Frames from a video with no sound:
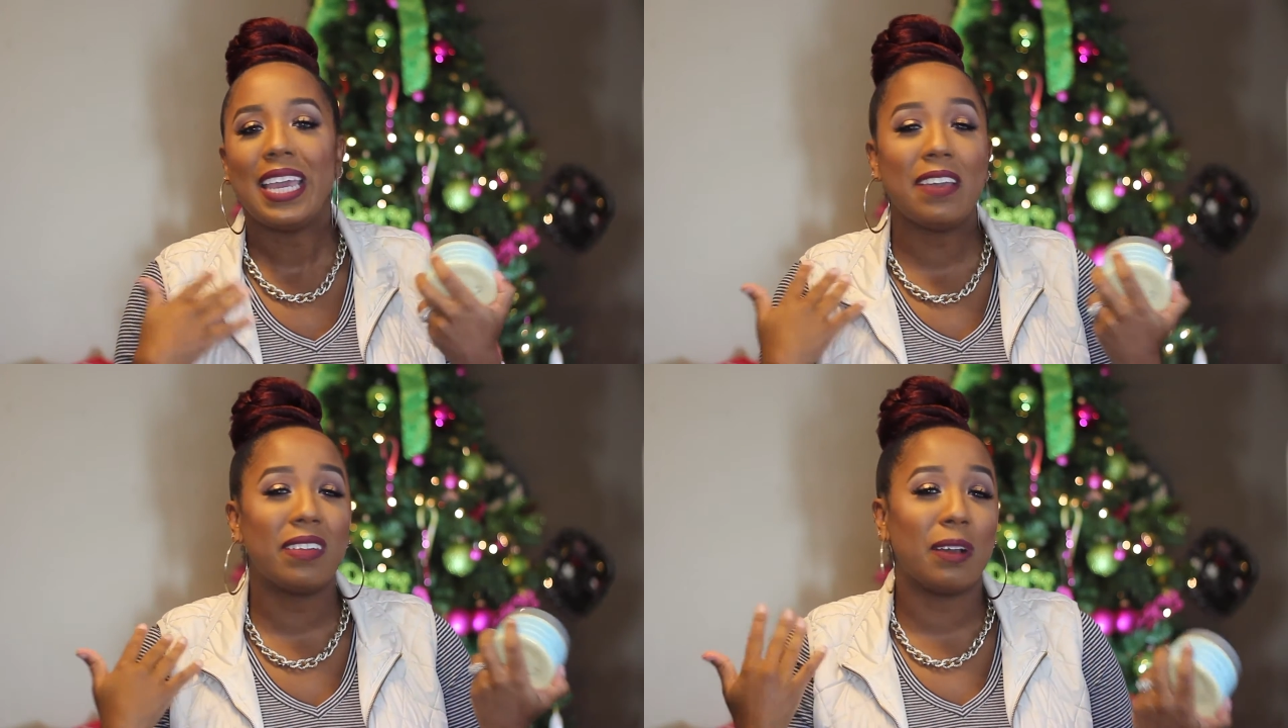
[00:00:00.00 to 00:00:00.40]

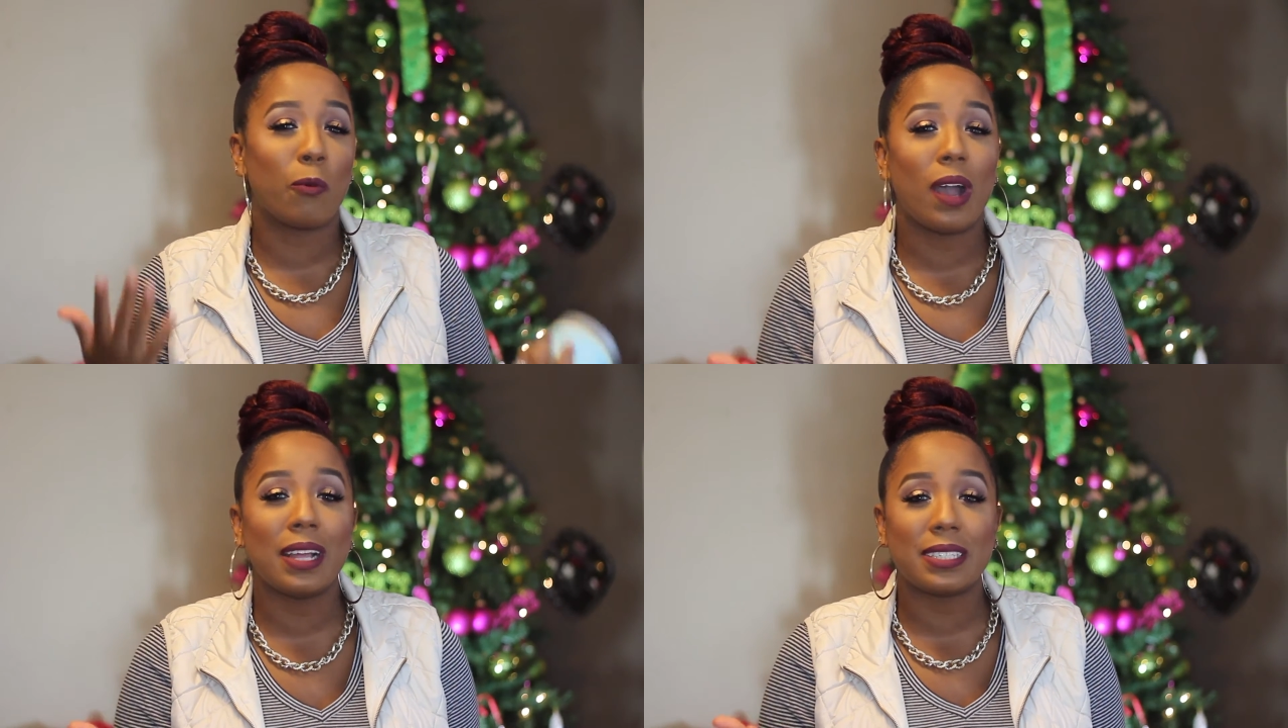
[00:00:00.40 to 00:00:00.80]
even a
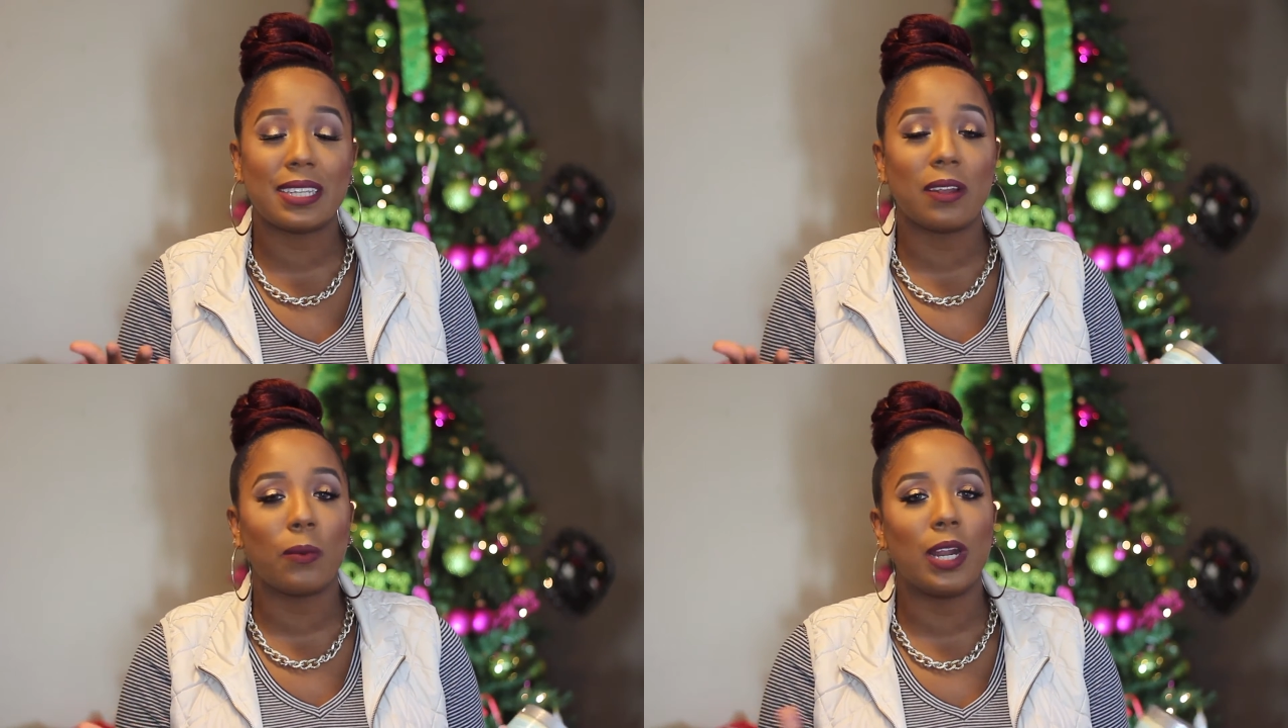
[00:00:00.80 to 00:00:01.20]
rod
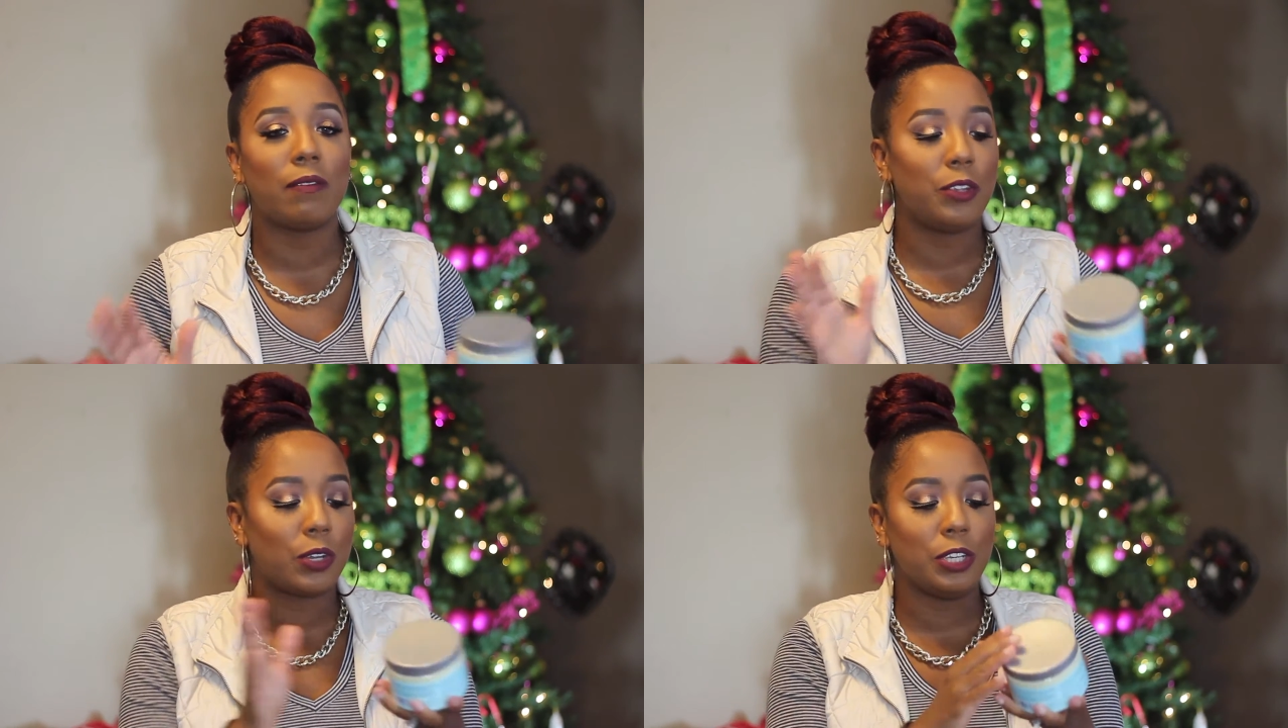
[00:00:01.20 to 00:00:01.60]
set or
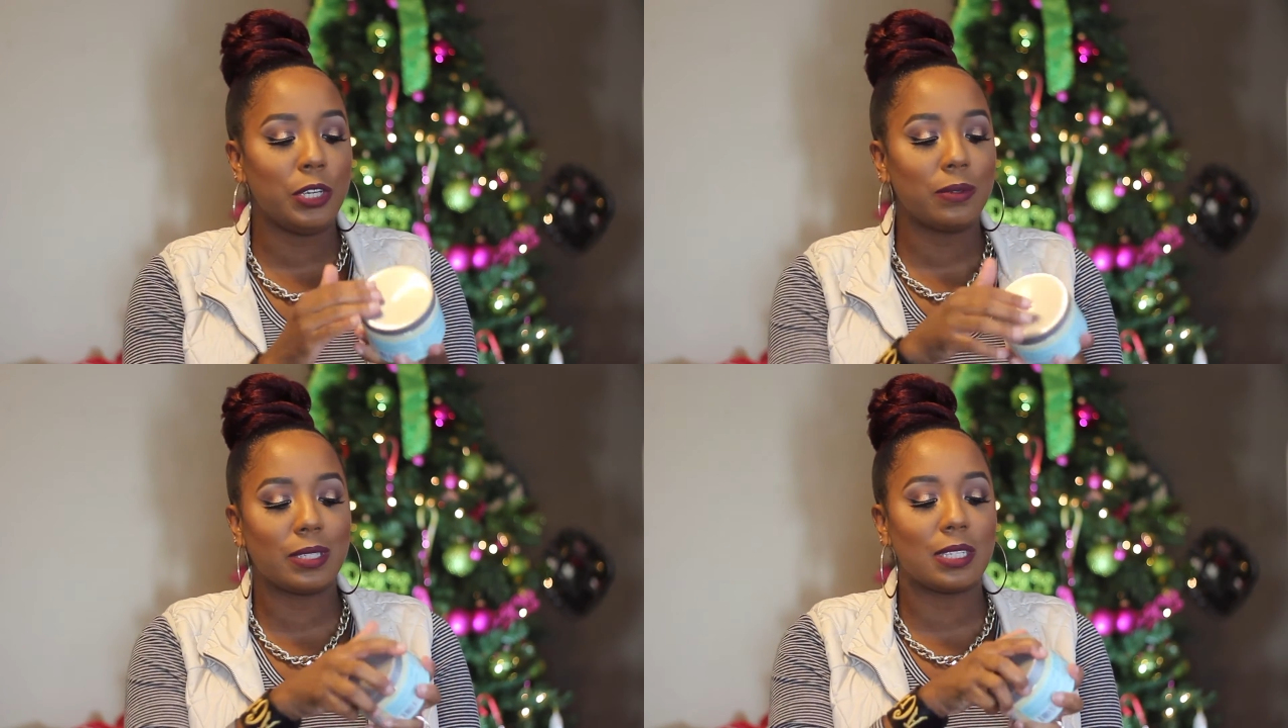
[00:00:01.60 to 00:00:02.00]
whatever, you can
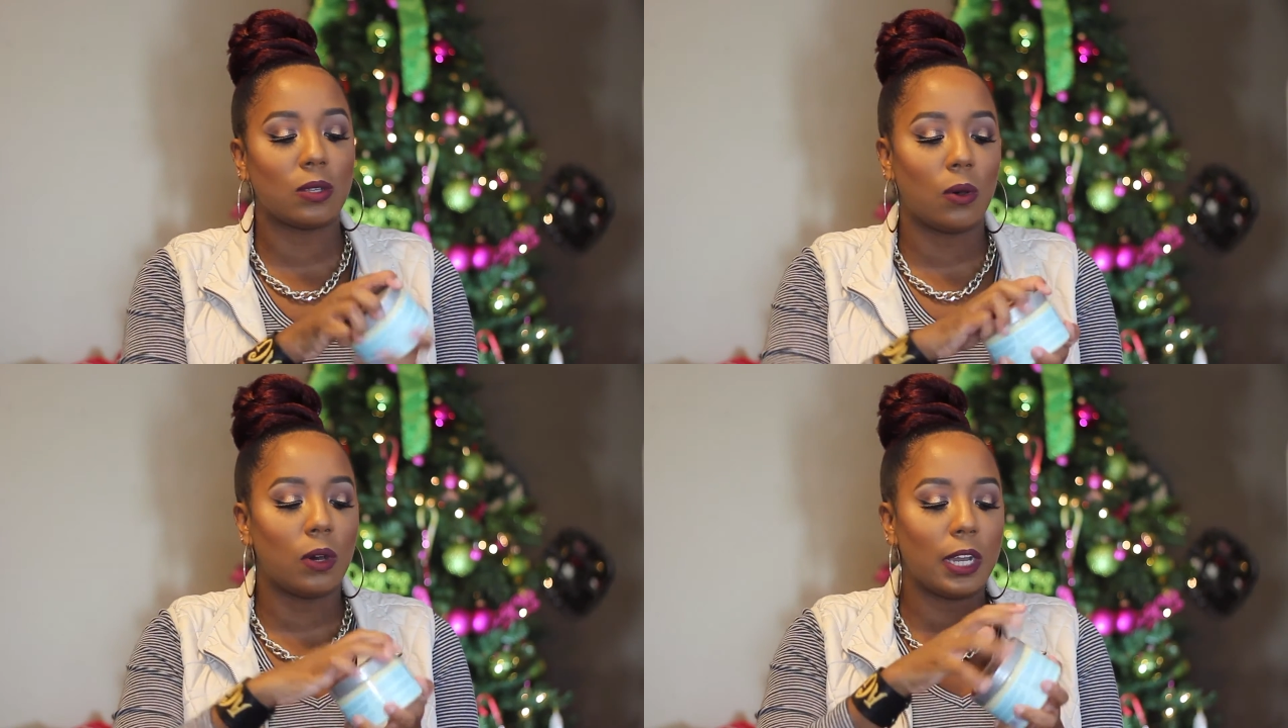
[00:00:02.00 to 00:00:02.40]
use
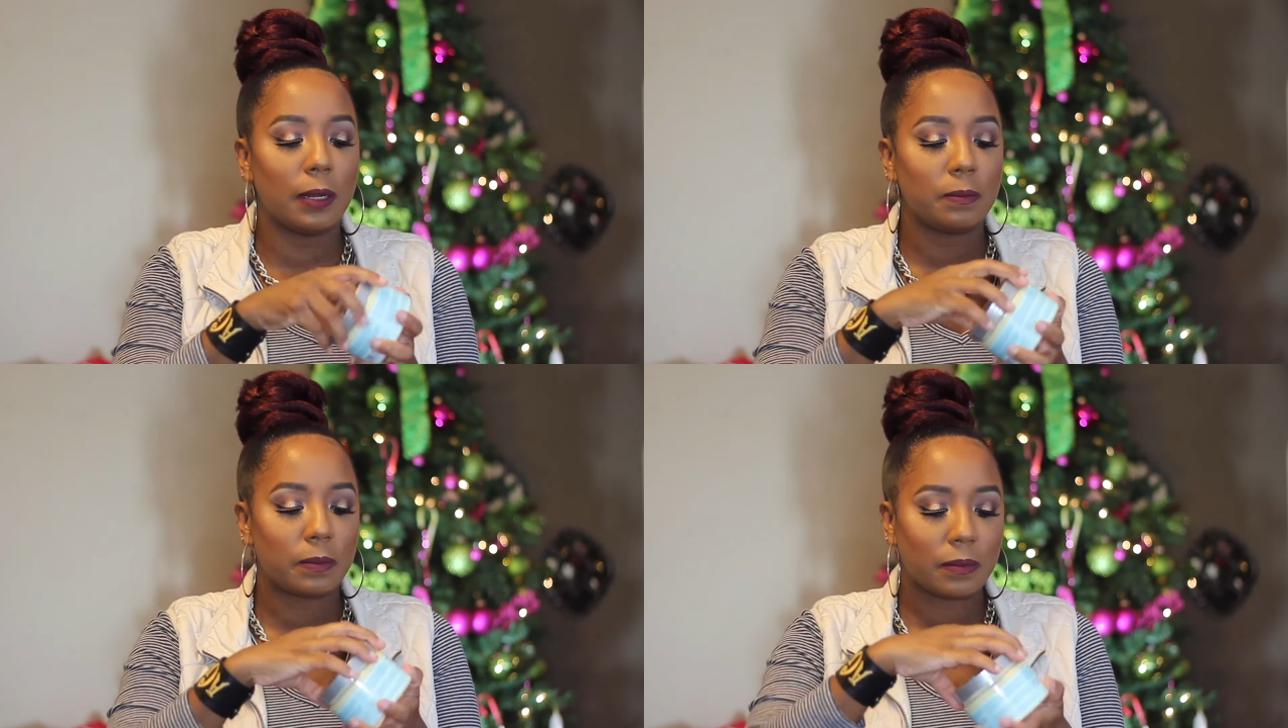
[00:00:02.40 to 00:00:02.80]
this on.